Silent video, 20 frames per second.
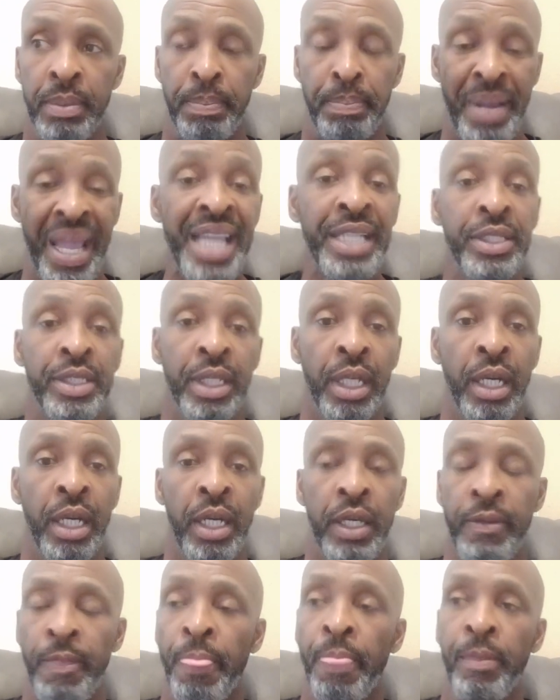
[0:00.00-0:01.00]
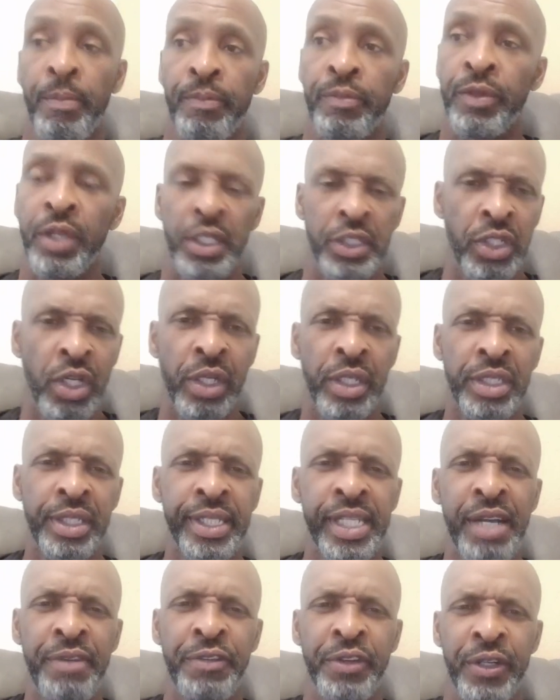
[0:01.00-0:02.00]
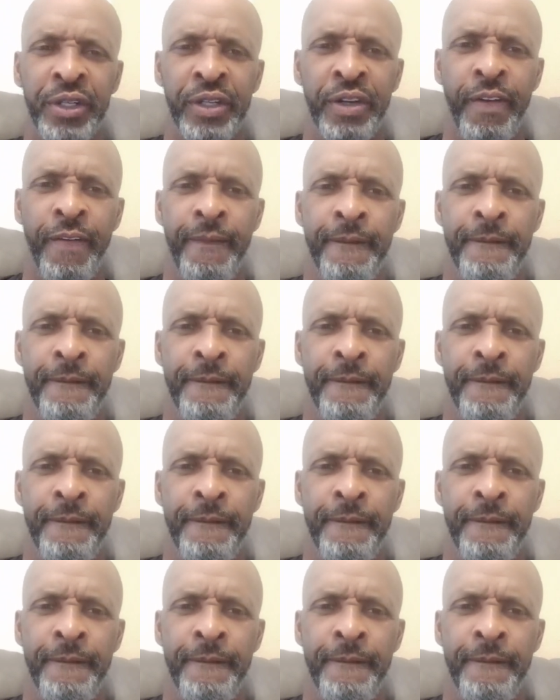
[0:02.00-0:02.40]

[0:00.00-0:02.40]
based on is going to suffer.